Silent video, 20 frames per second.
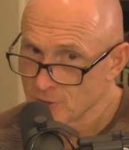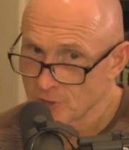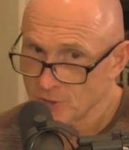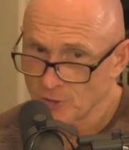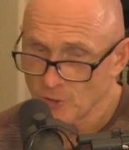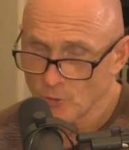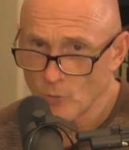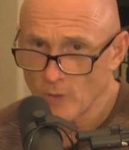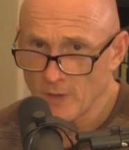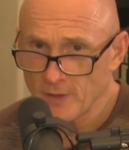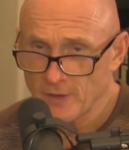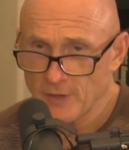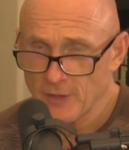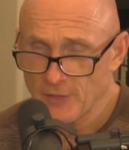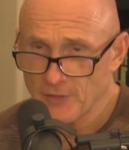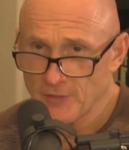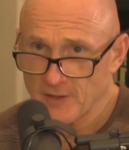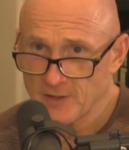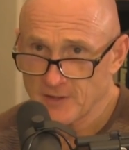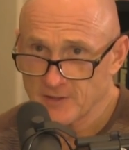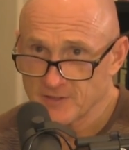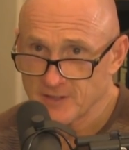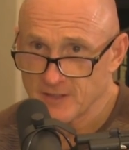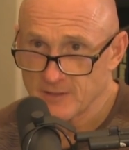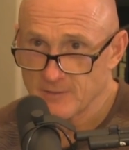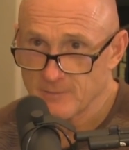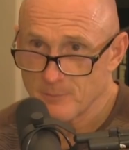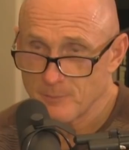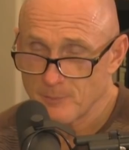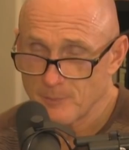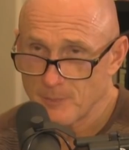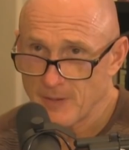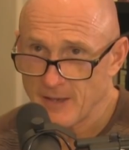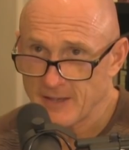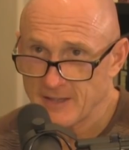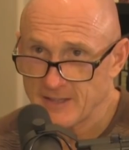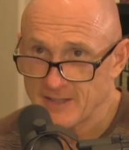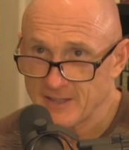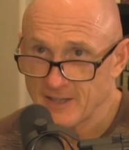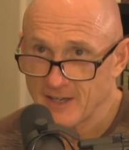You know, one of the things that
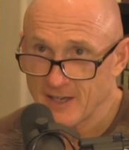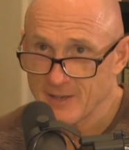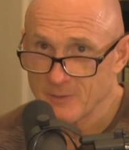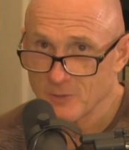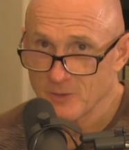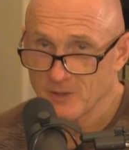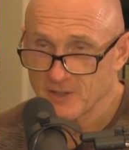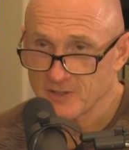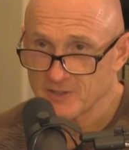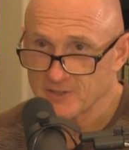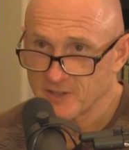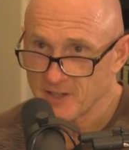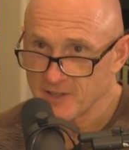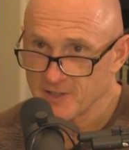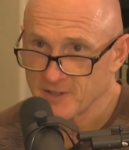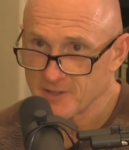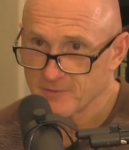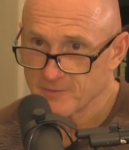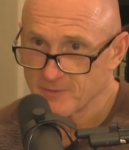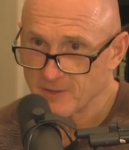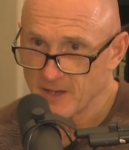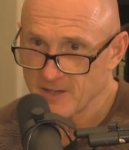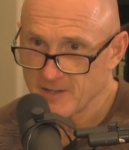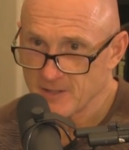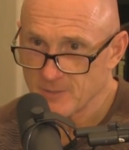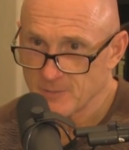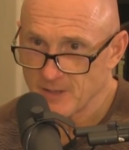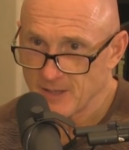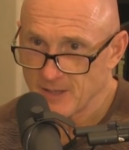Penny and I were excited to find that